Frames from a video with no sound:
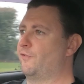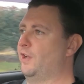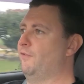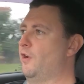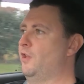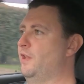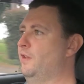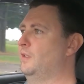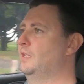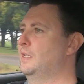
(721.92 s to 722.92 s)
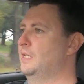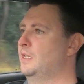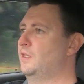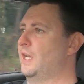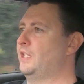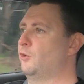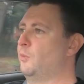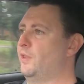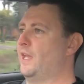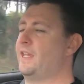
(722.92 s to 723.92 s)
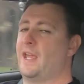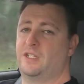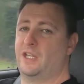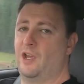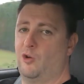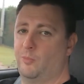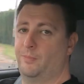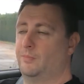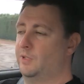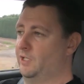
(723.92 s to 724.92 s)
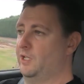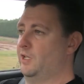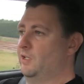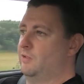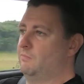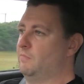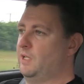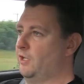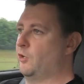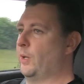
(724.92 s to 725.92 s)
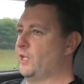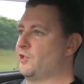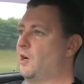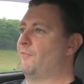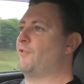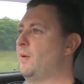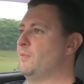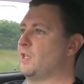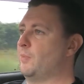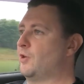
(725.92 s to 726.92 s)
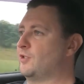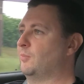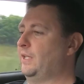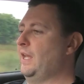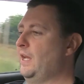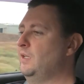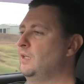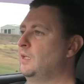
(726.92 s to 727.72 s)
Revo. They do what they can to help in a quicker time frame as they possibly can,